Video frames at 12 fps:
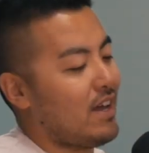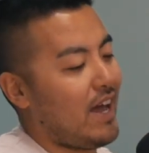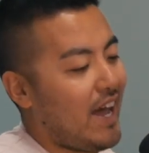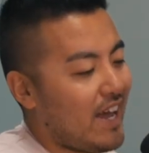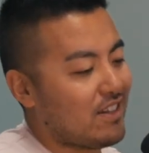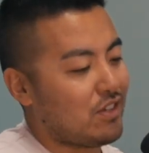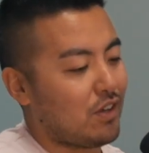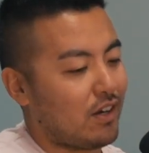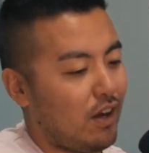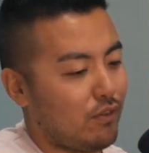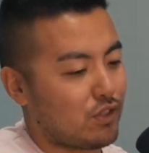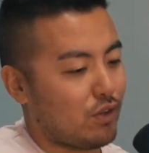And you can
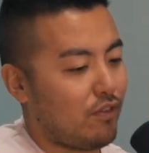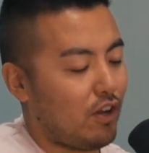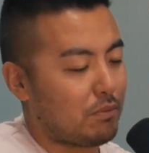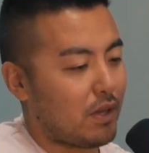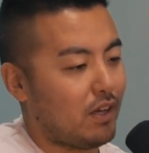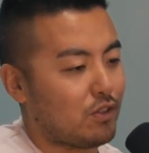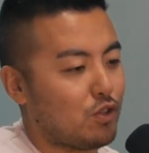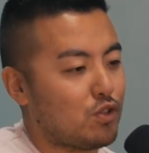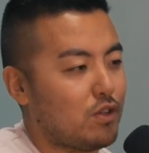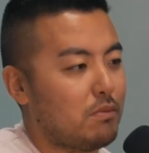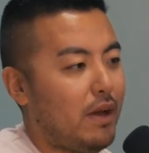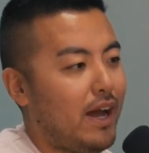also follow me on
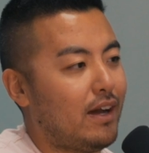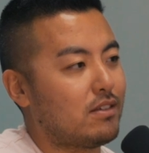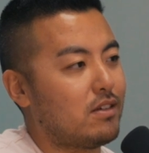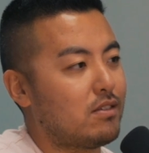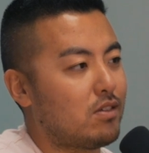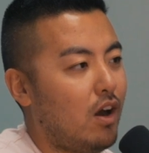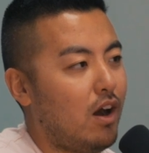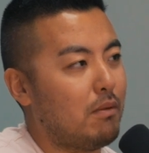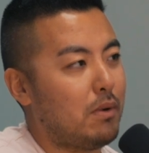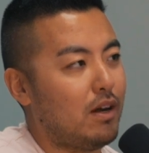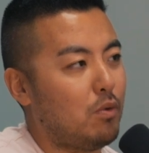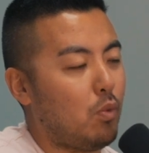YouTube at
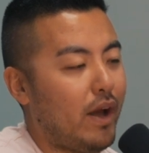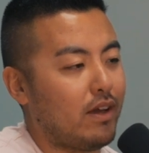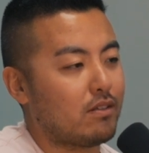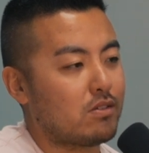Tom Wang.